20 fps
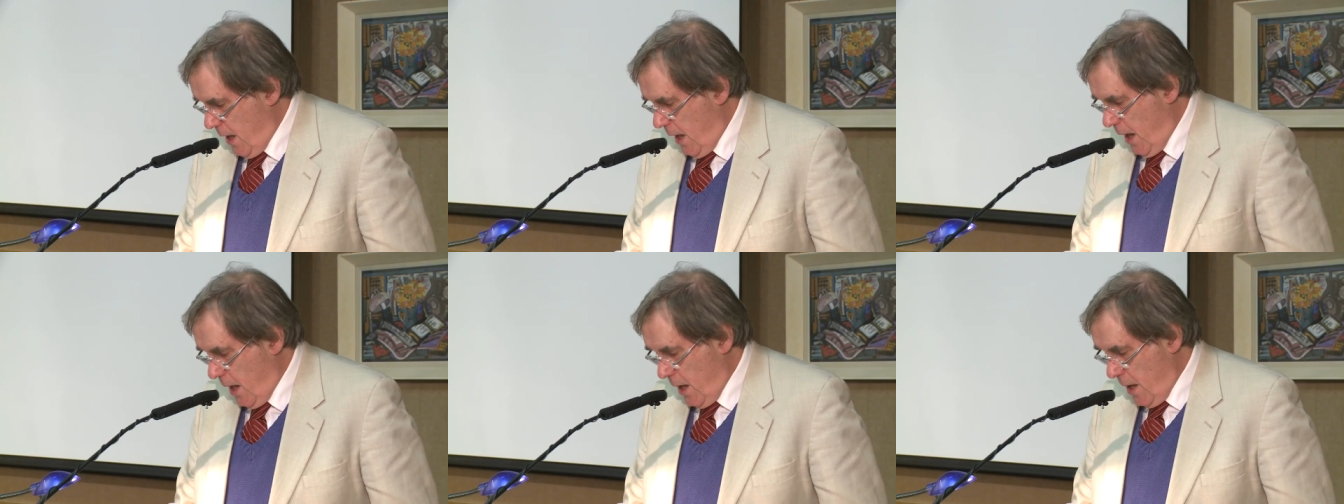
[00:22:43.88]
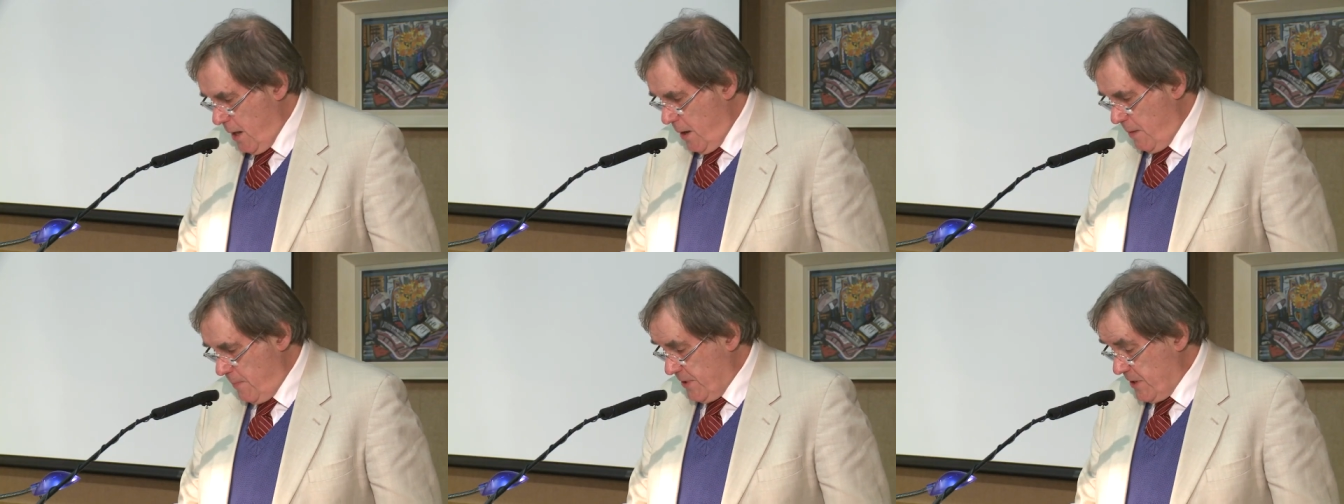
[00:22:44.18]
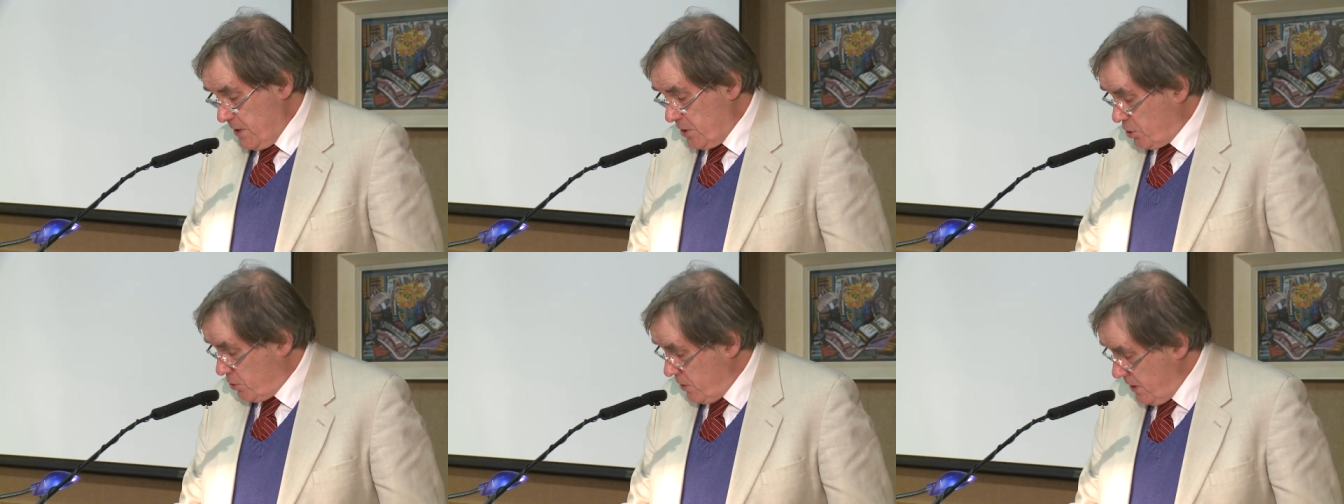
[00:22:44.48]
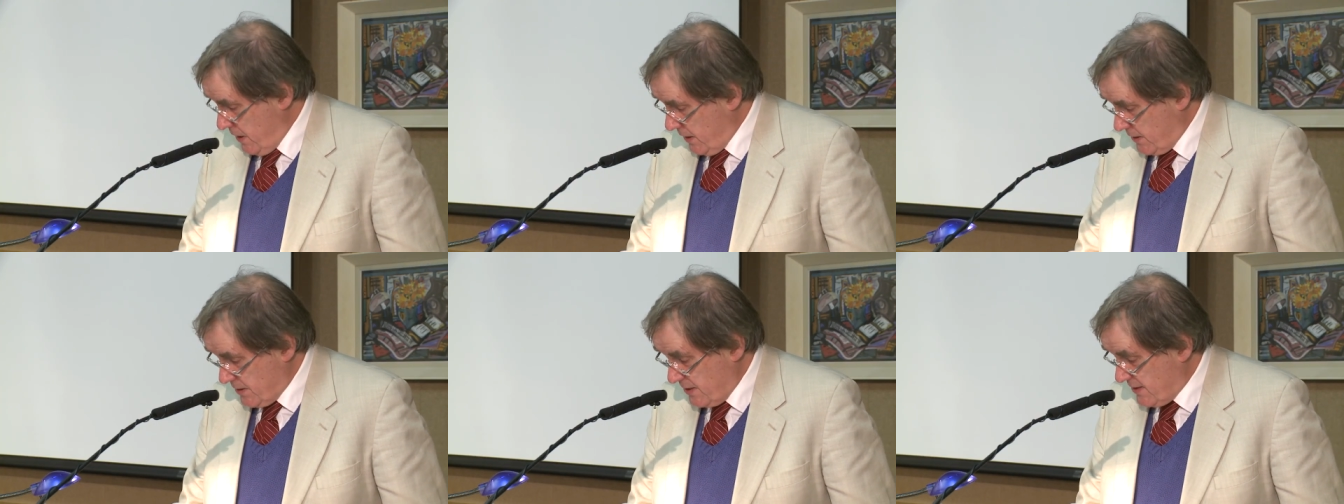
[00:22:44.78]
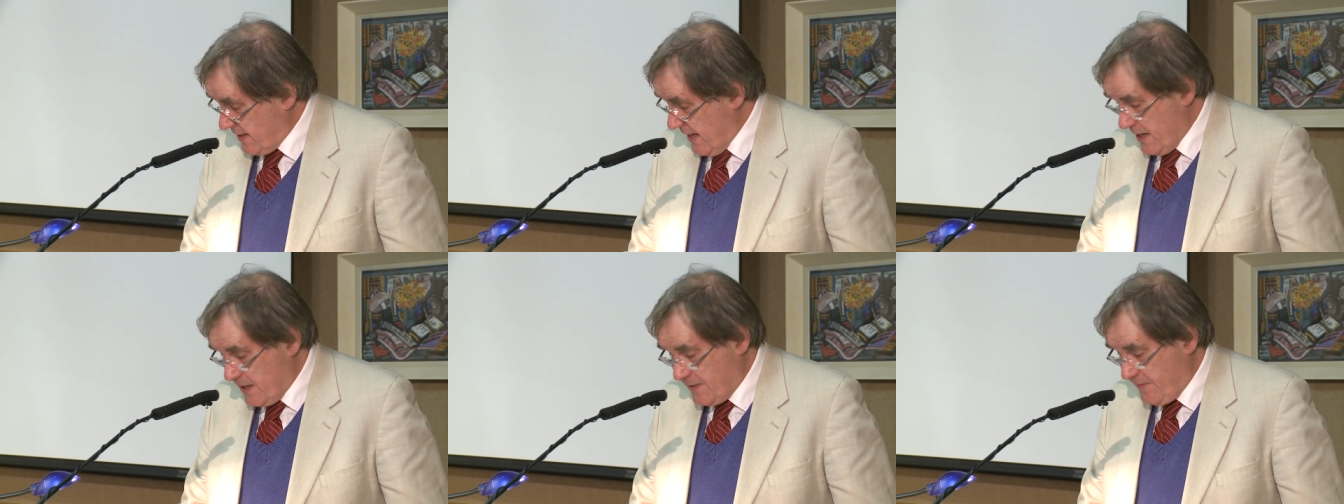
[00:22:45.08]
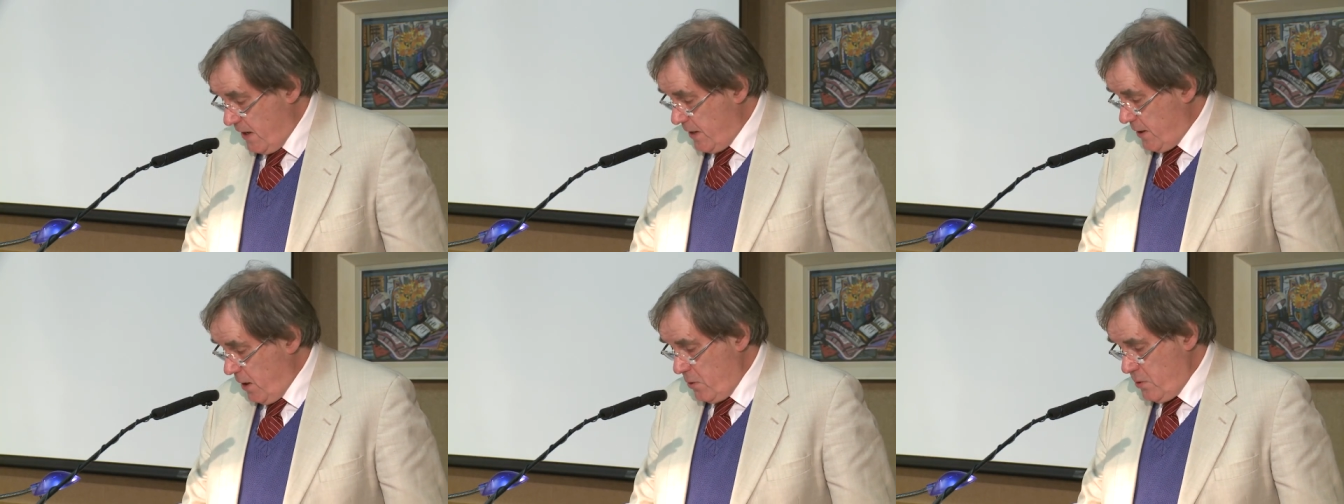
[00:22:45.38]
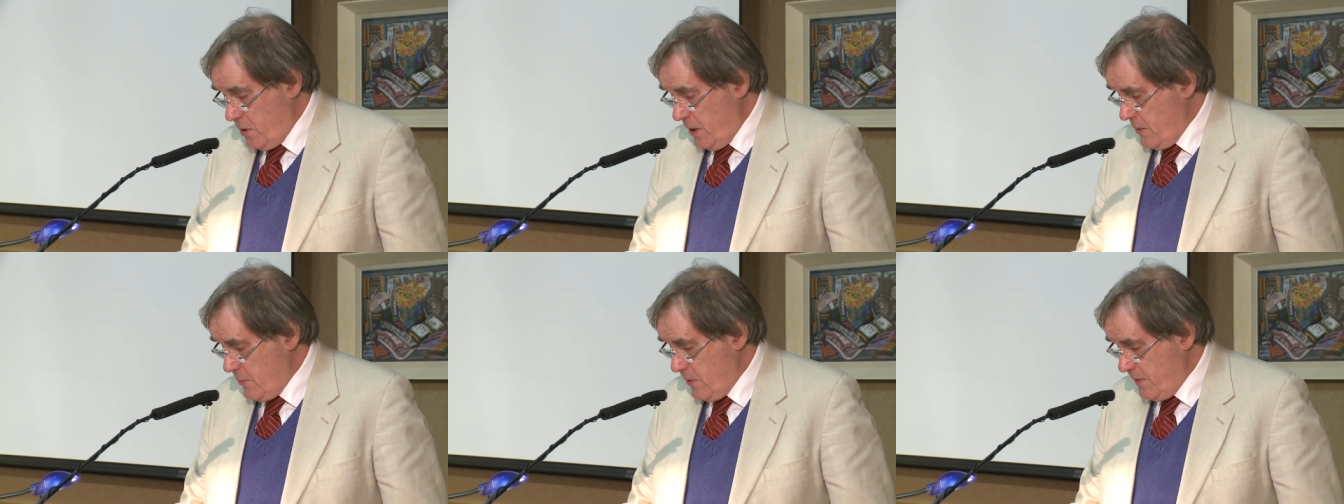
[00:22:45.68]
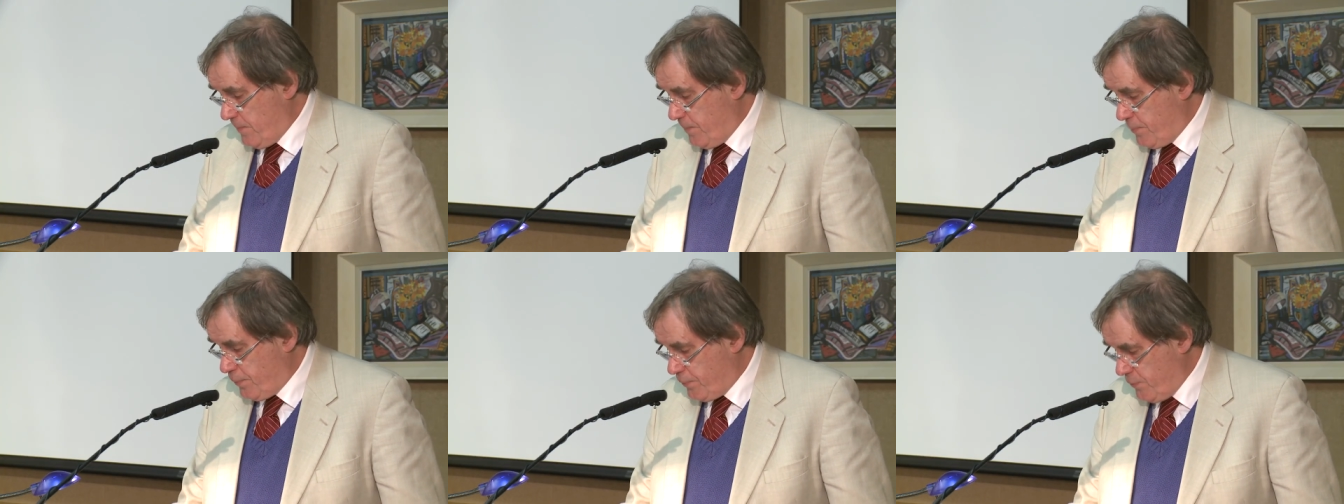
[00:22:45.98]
Uh, but his critics are satisfied only with